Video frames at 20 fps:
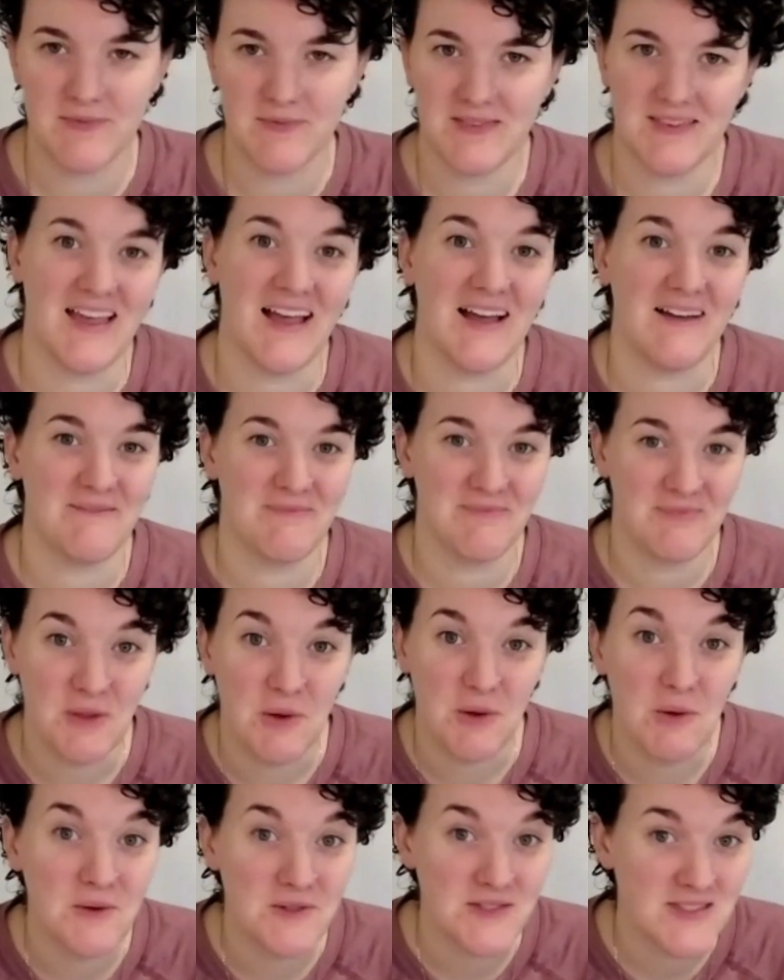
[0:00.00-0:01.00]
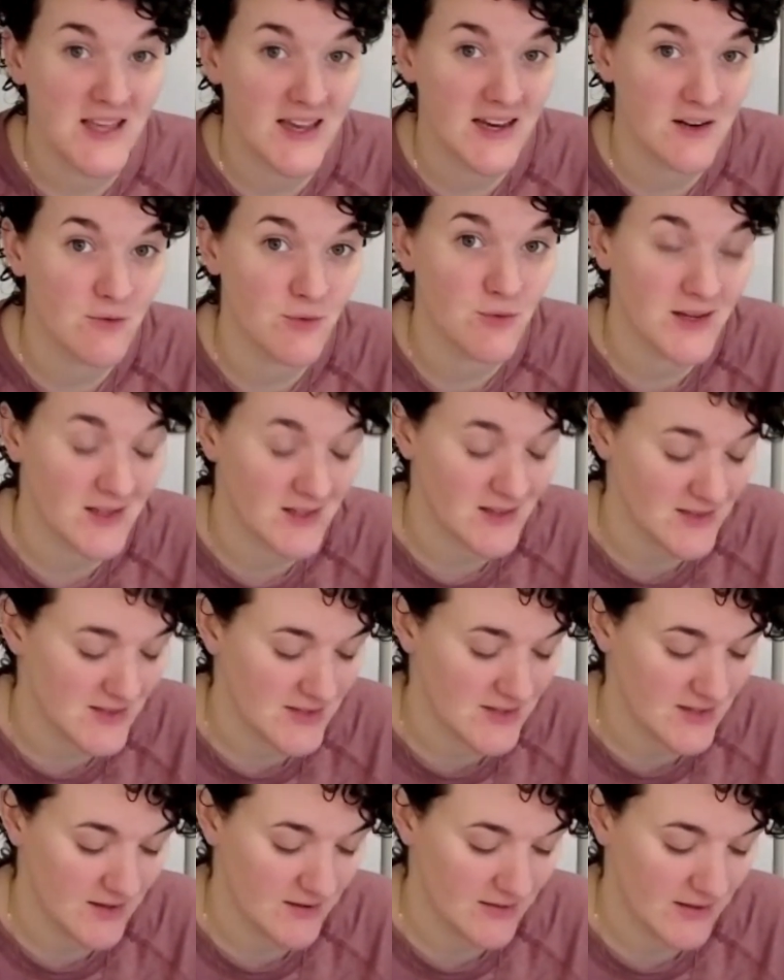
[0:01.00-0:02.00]
Yeah, the whole sign of
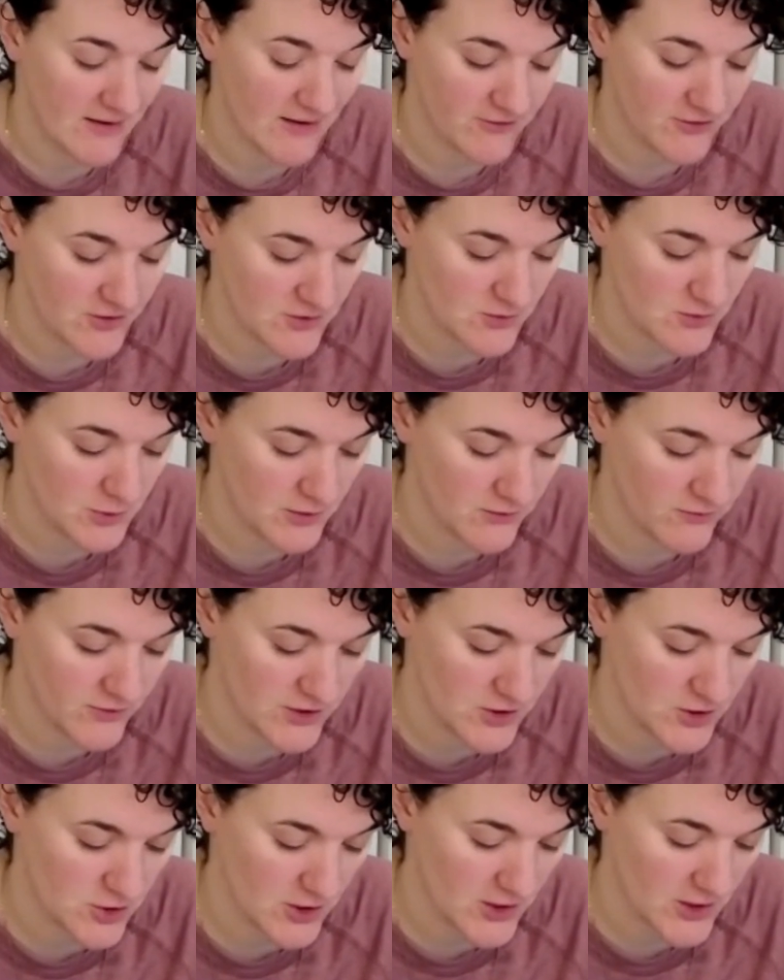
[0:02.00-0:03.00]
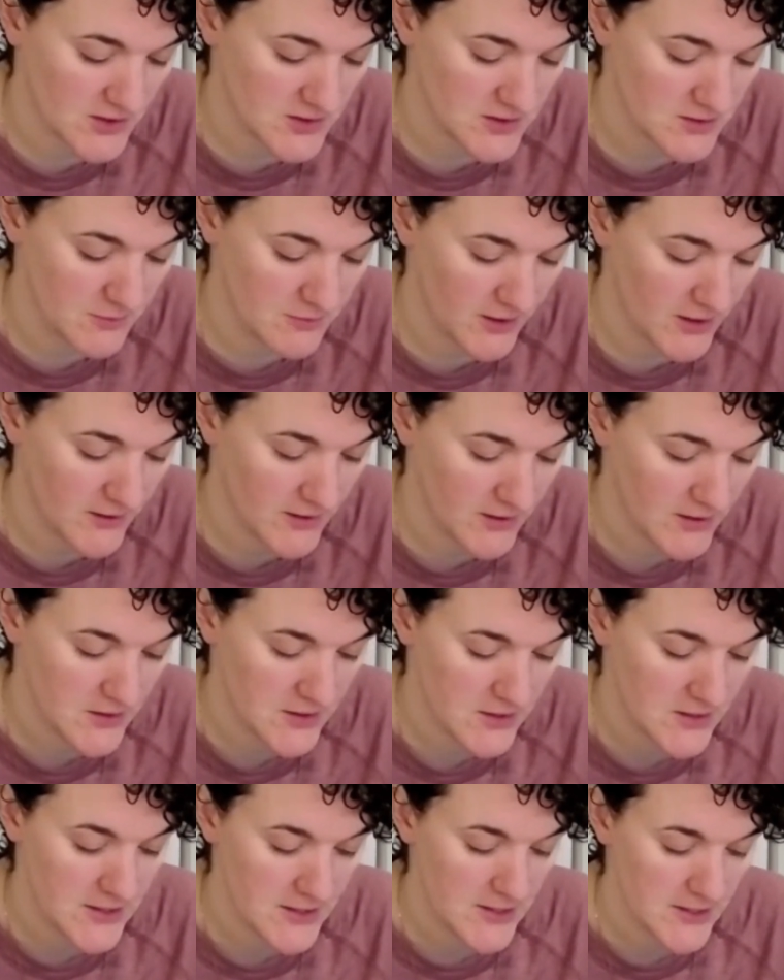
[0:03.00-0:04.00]
weakness thing, that feels really frustrating to me.
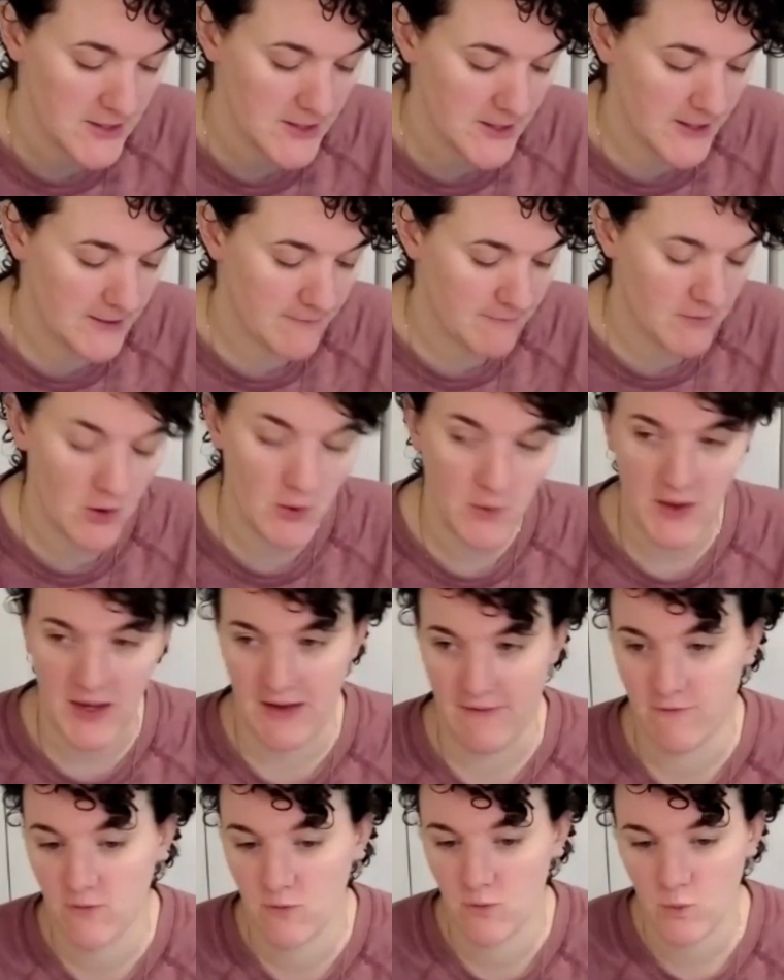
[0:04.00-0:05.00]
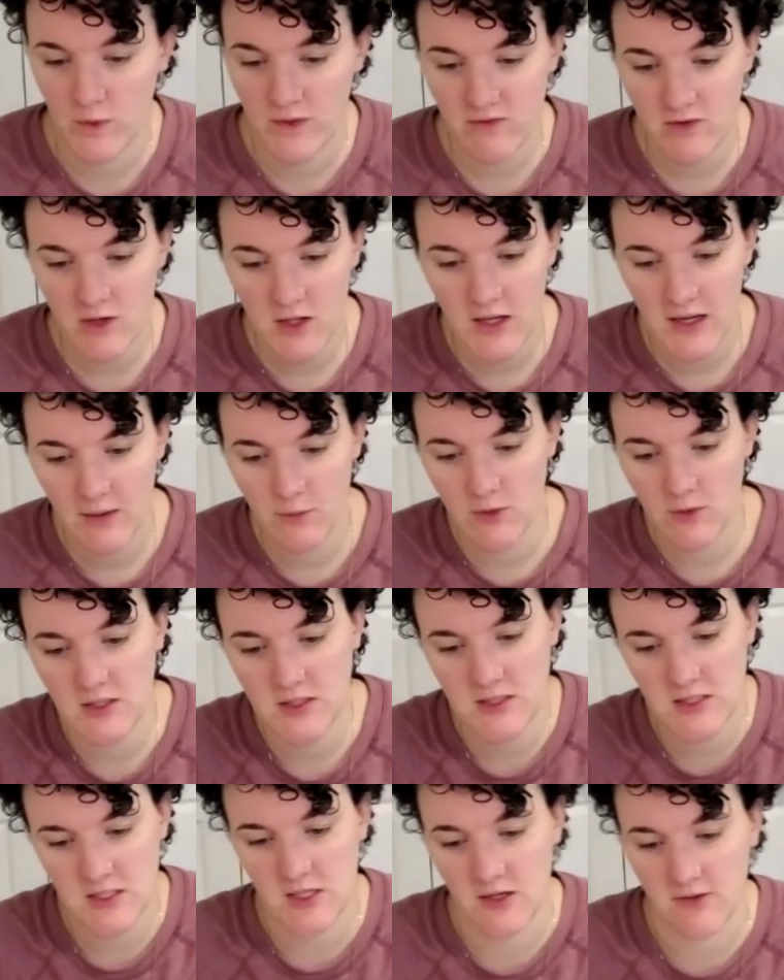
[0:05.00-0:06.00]
Okay, I
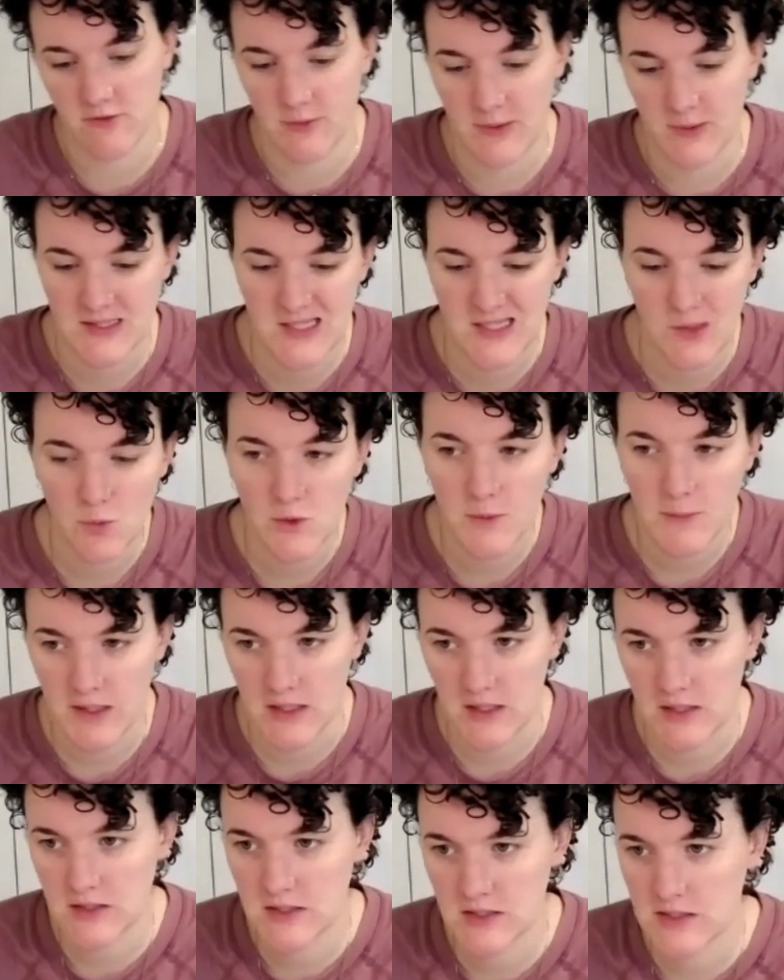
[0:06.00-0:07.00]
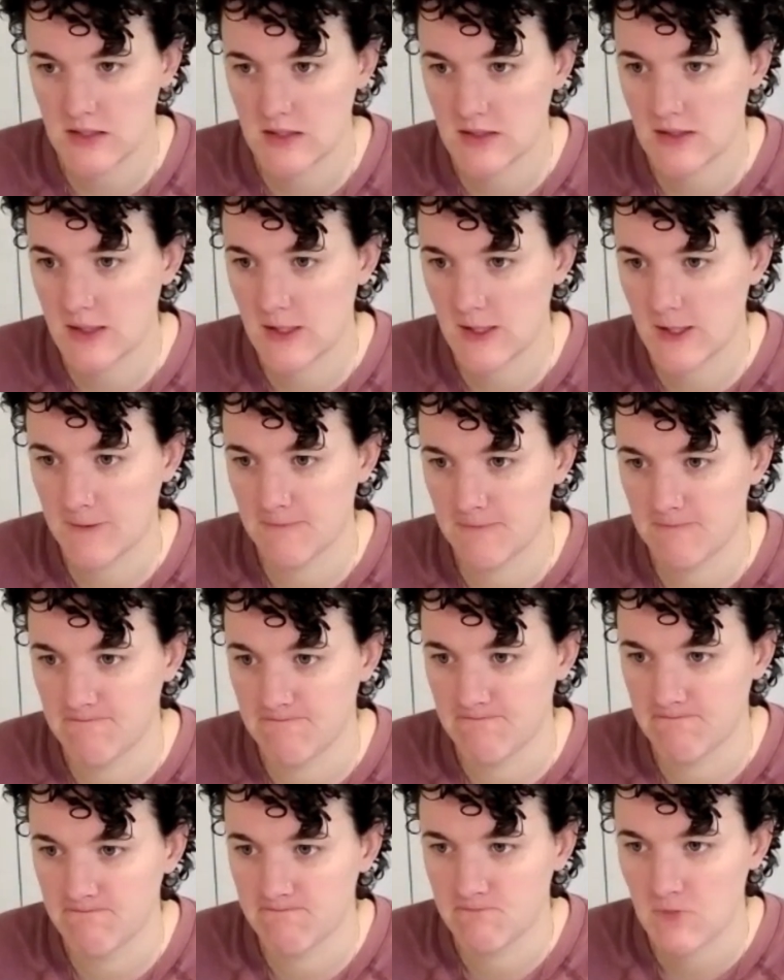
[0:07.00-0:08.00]
wanted to talk about 10 more minutes.
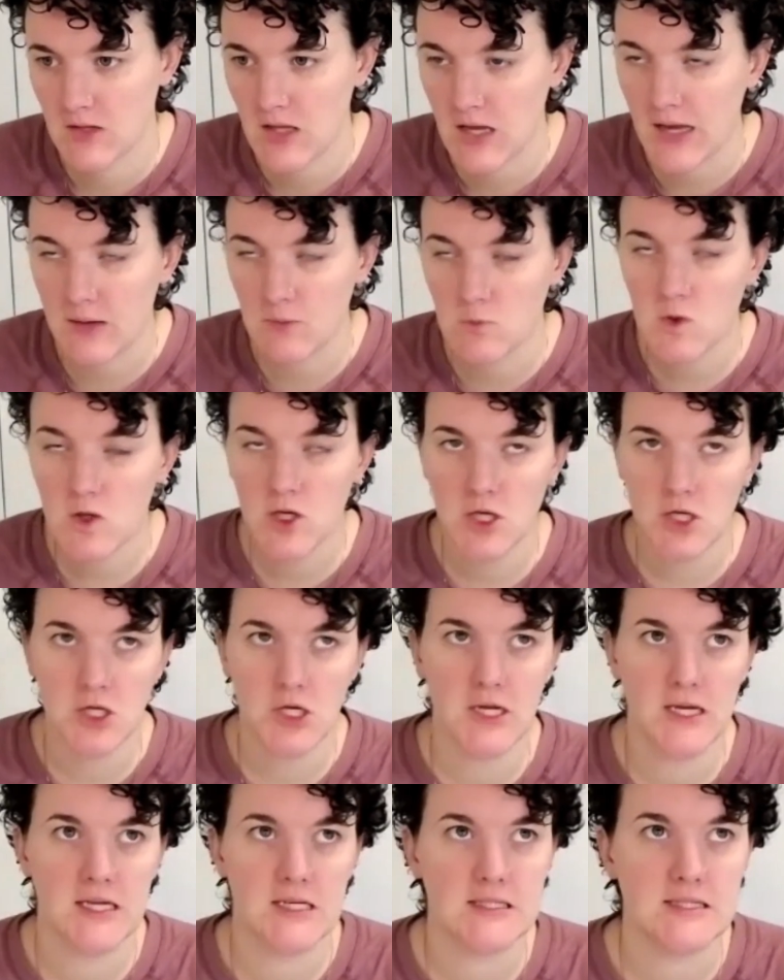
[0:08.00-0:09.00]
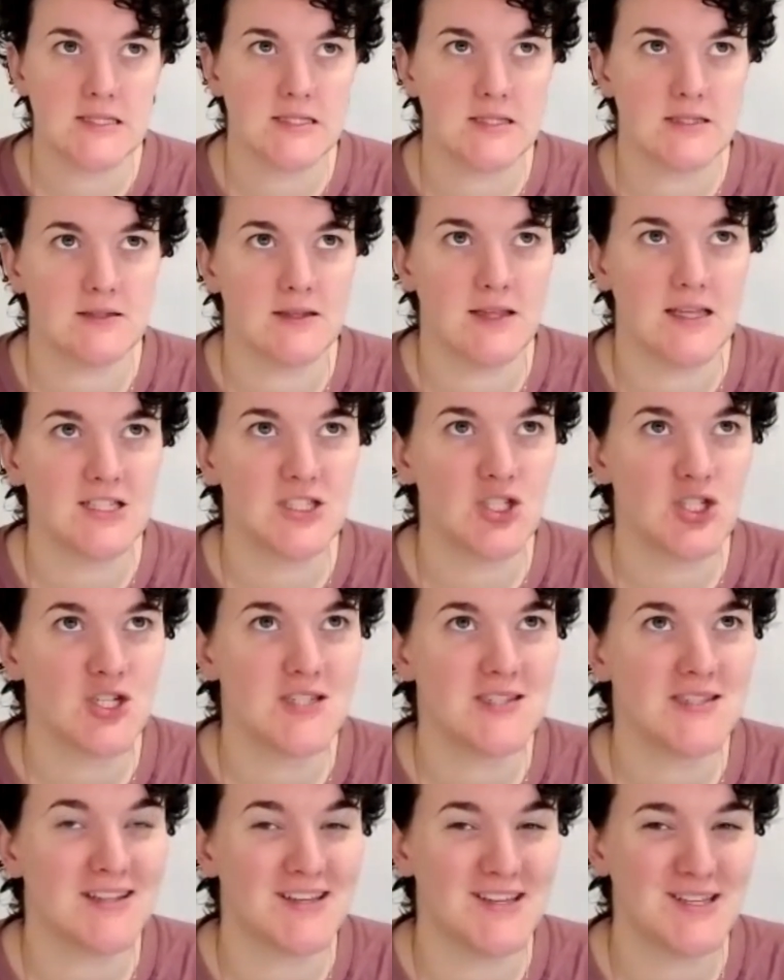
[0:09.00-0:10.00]
I'm curious. Let's
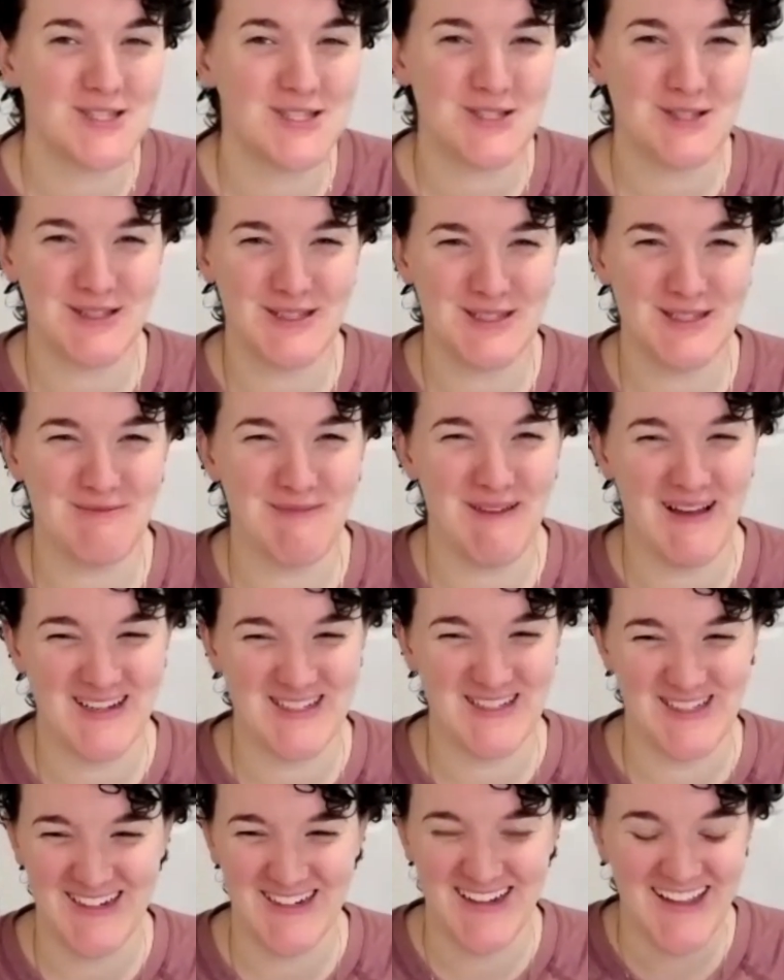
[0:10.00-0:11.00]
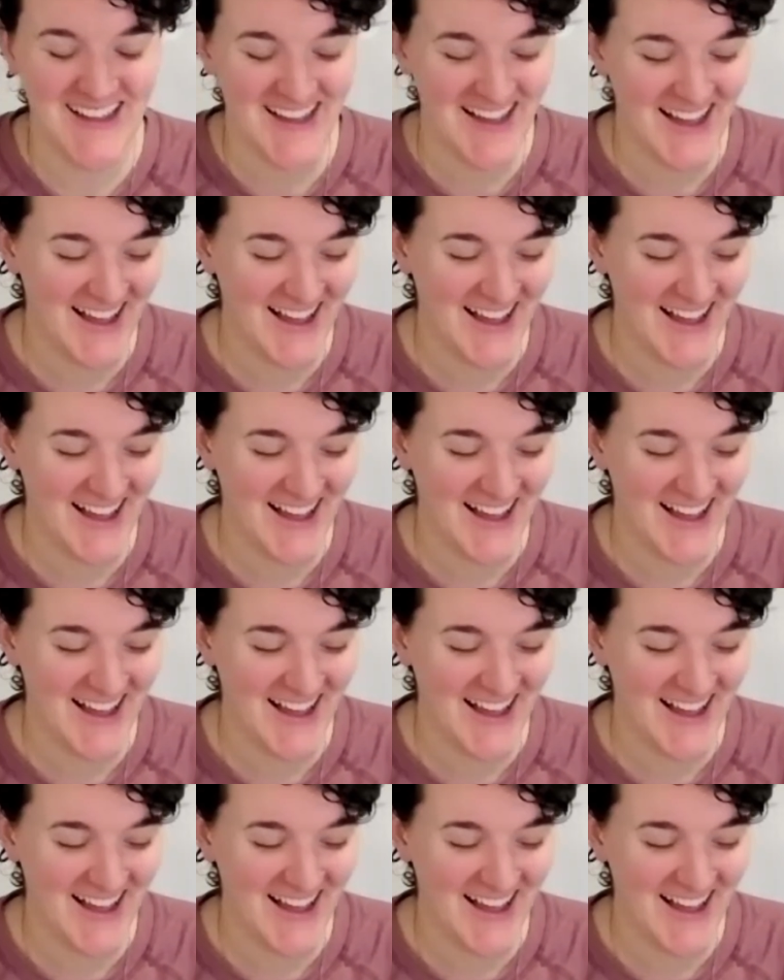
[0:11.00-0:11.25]
imagine.